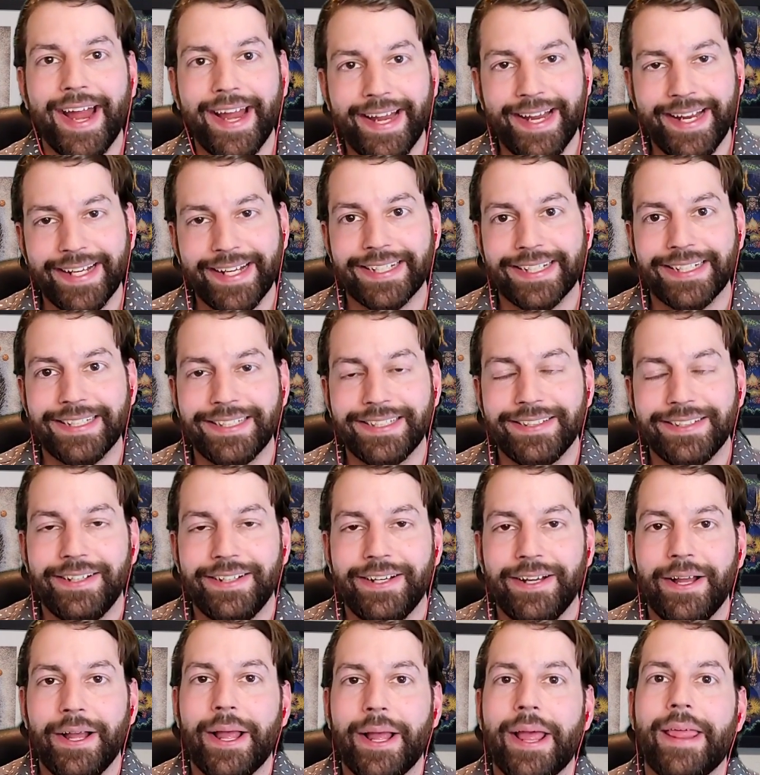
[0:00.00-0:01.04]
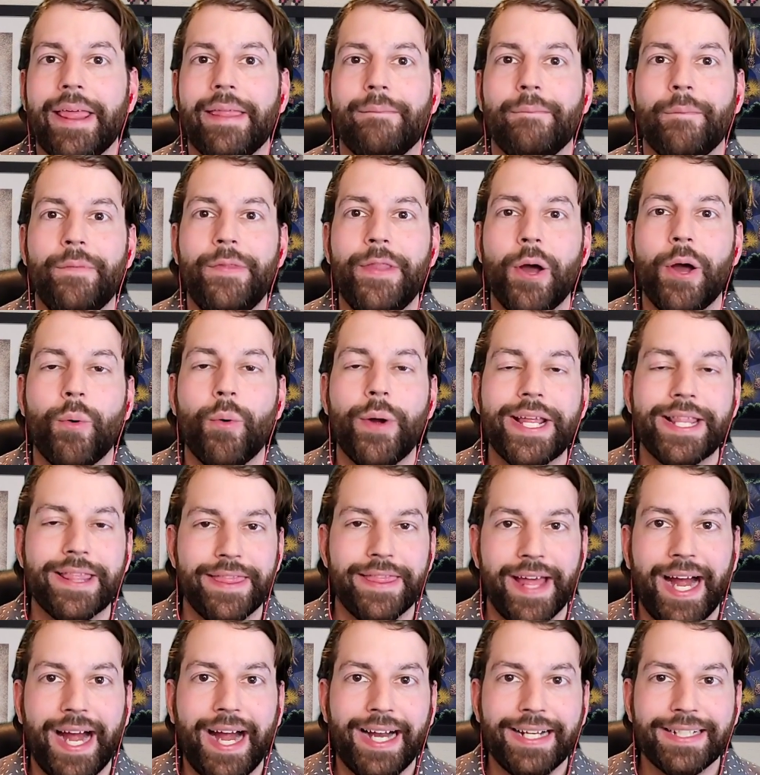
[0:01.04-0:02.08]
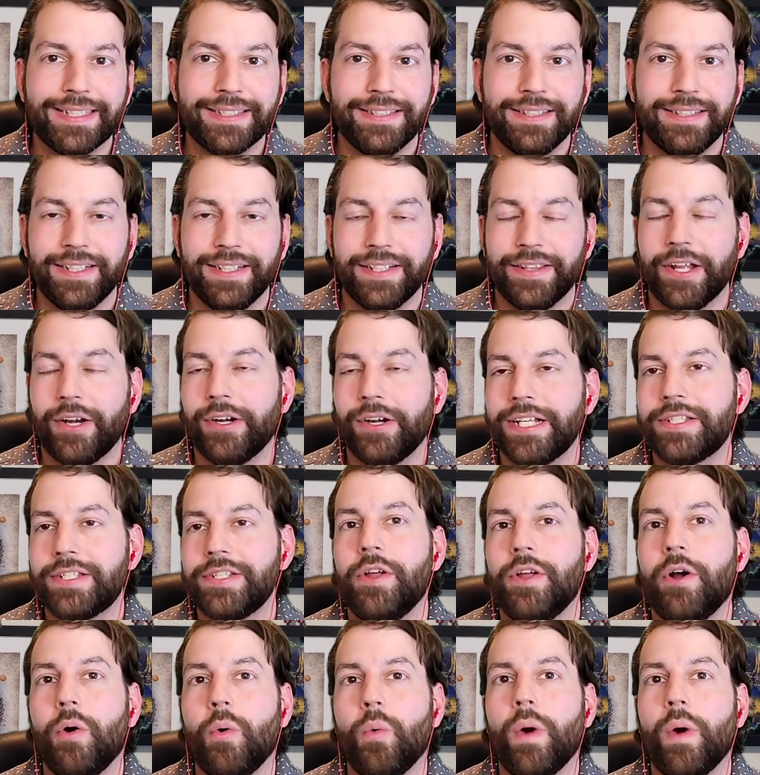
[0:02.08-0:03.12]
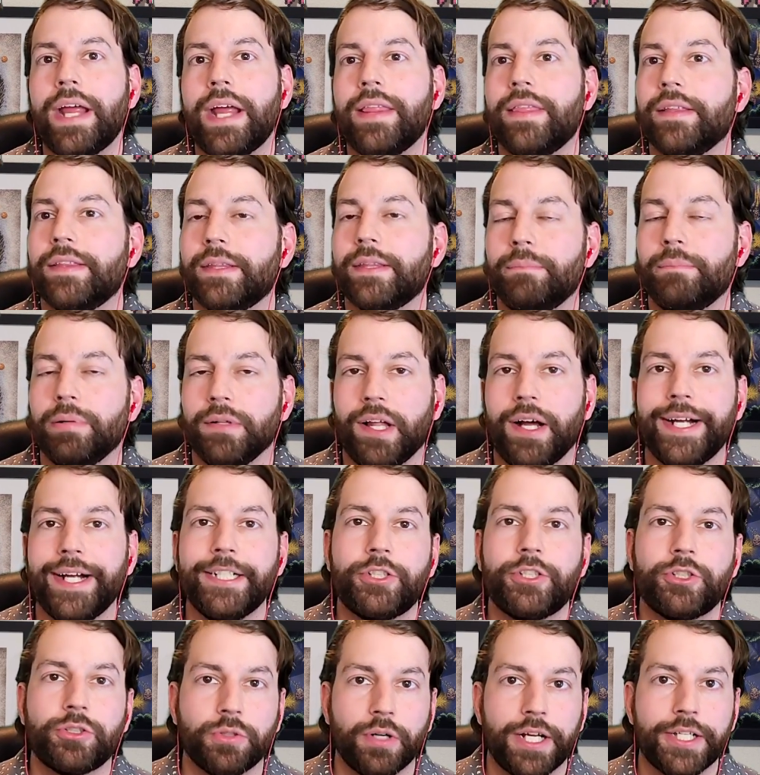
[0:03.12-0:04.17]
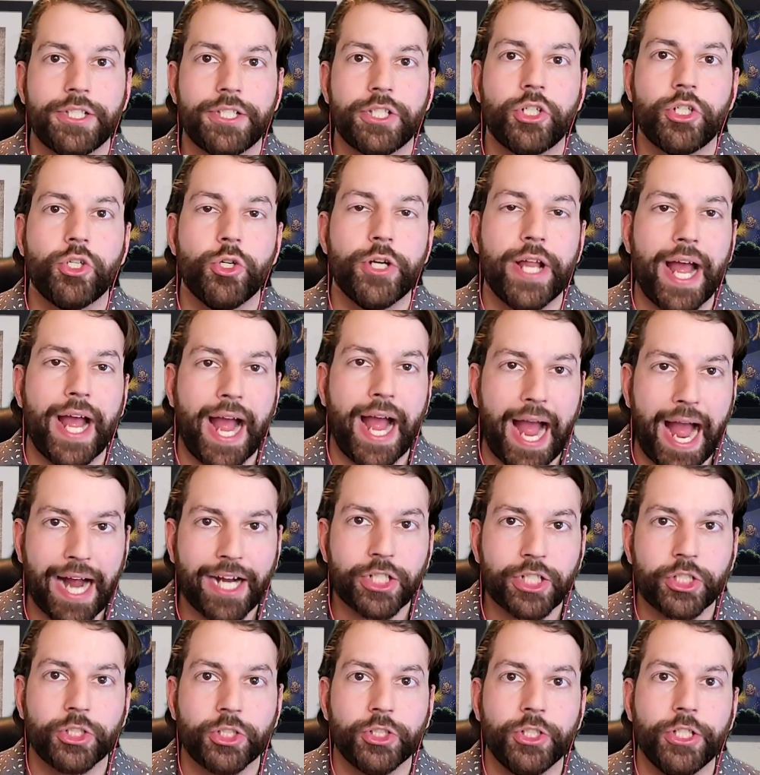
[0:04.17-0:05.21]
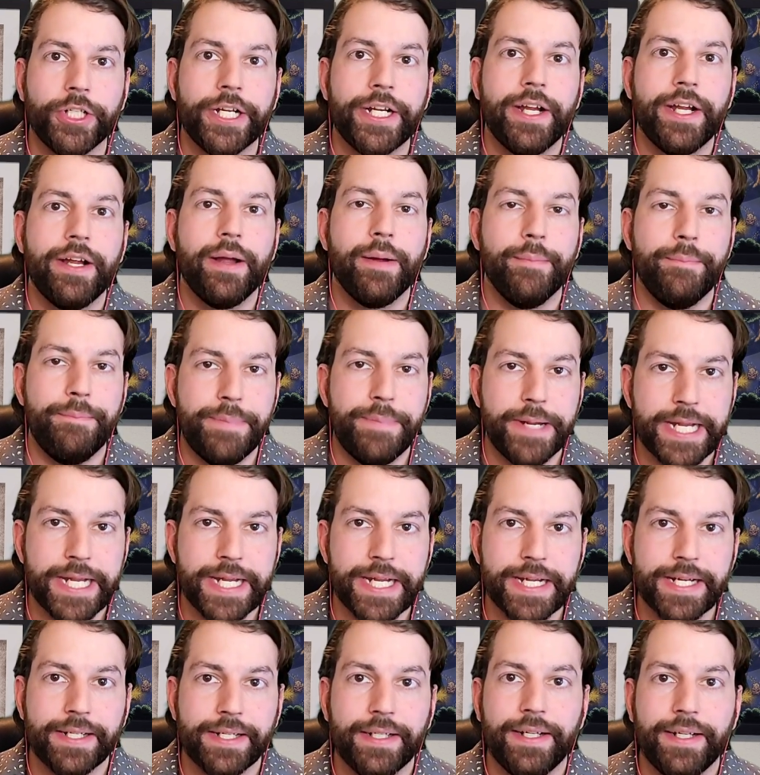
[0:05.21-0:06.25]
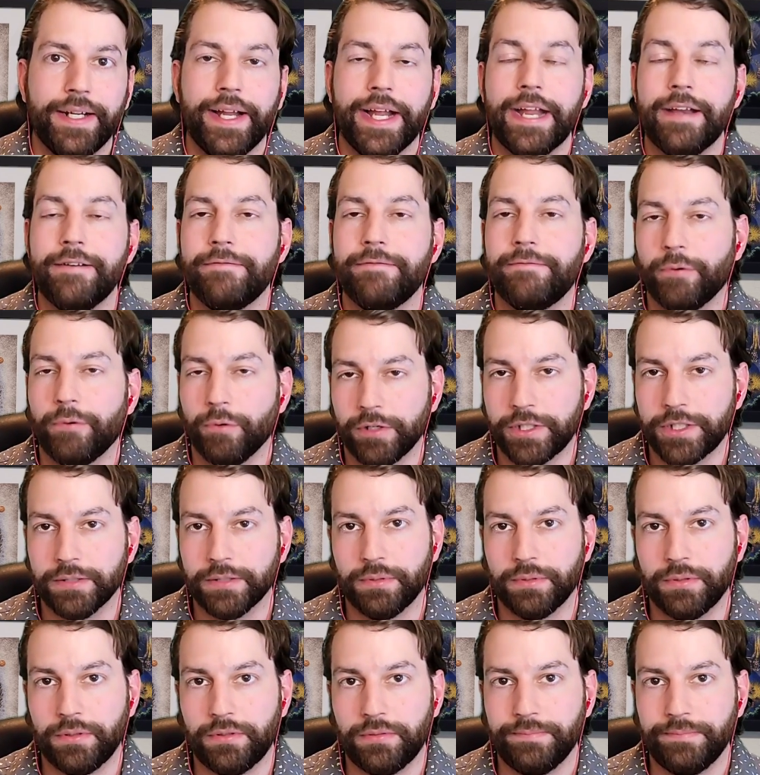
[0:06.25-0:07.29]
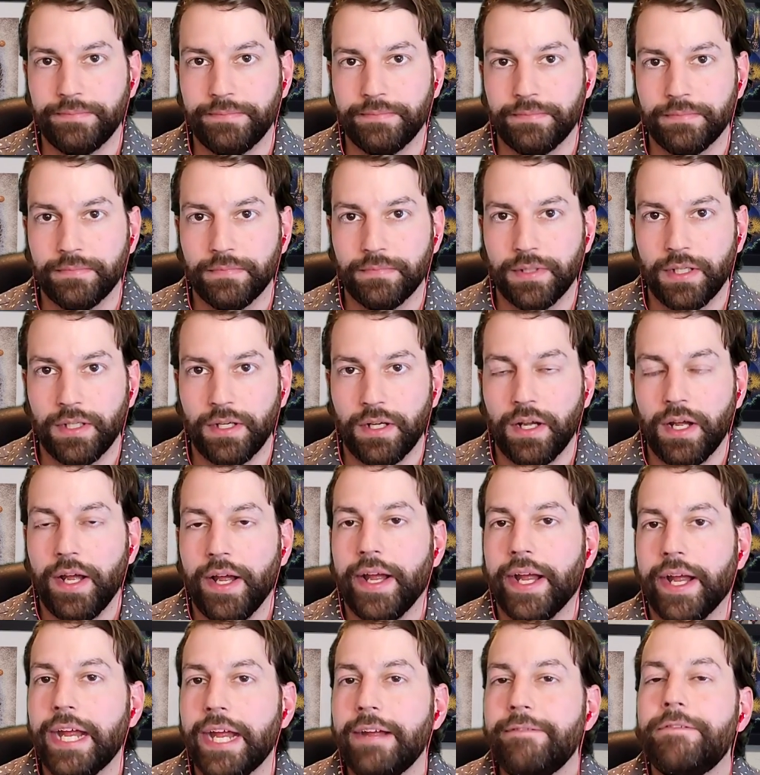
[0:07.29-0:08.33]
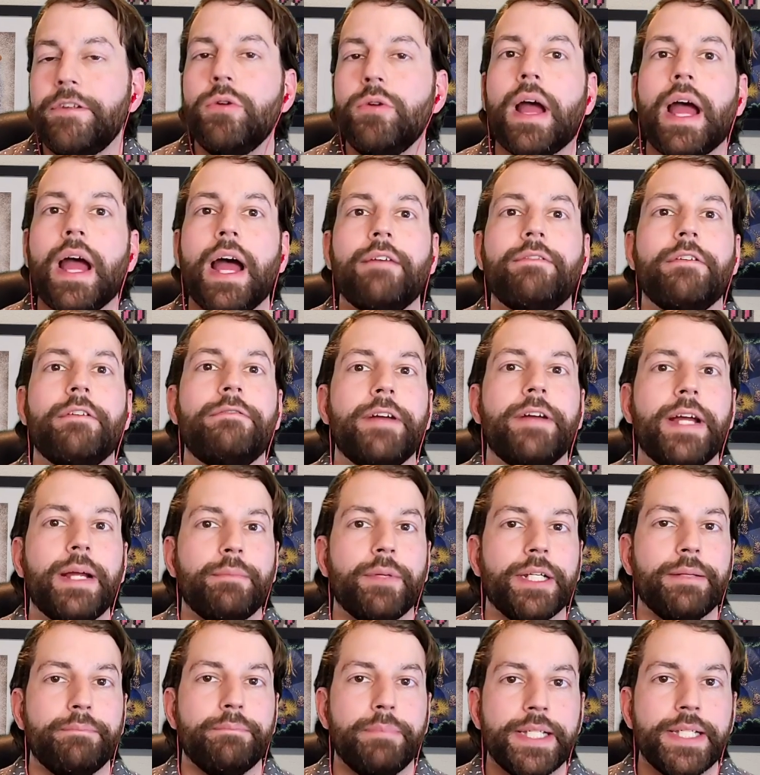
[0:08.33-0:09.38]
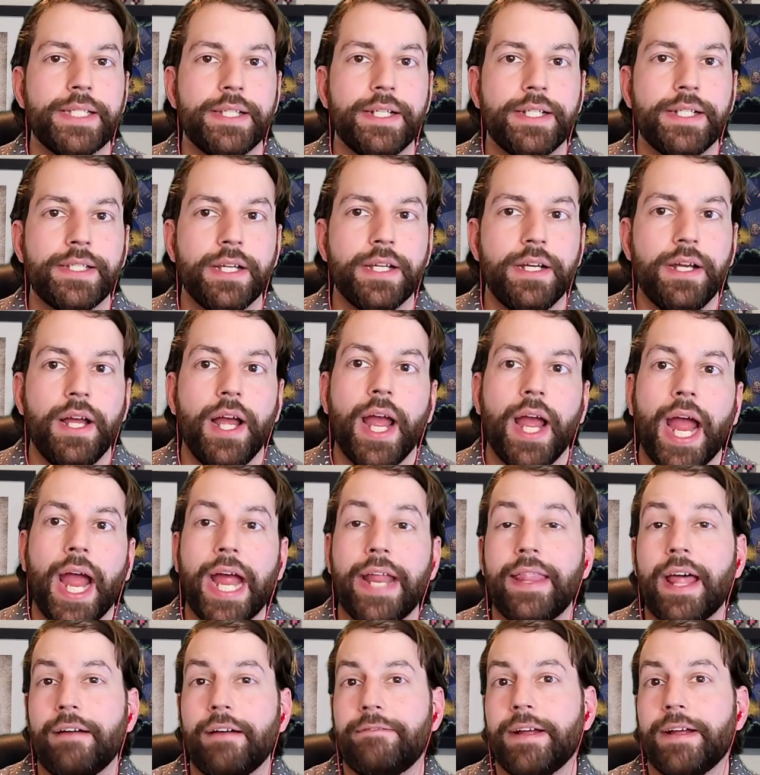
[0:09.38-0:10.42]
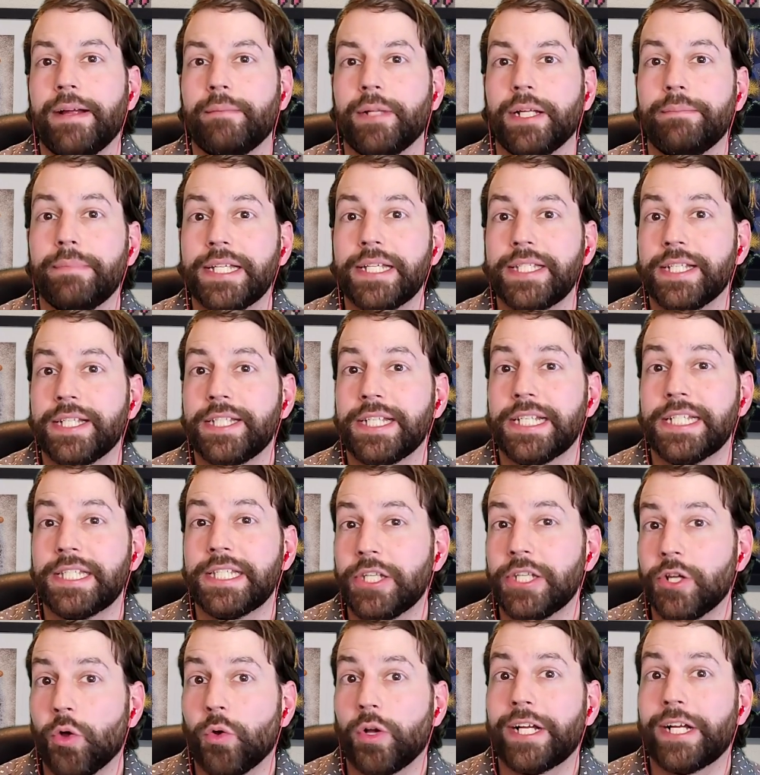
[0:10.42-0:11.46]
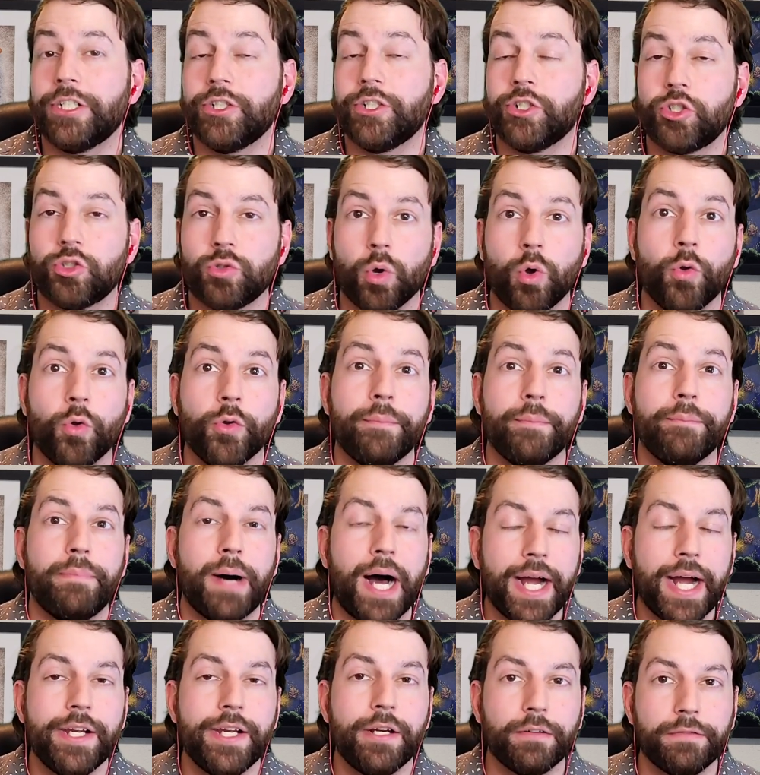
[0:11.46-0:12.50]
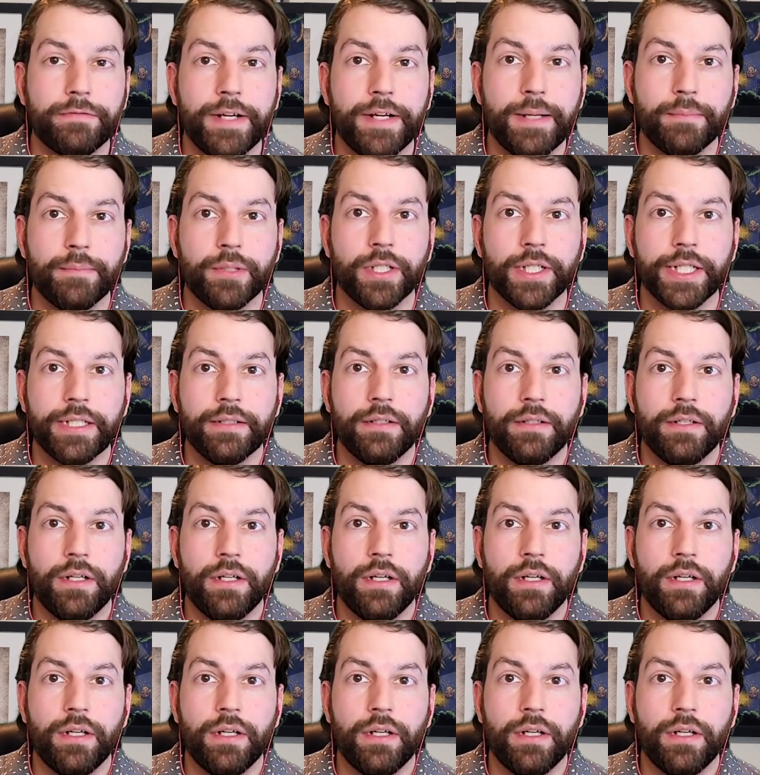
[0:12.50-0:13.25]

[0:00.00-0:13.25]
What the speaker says: And knowing that, there is no way that the blind trust could actually be enforceable. If you have a family business and that family business is still controlled by your family,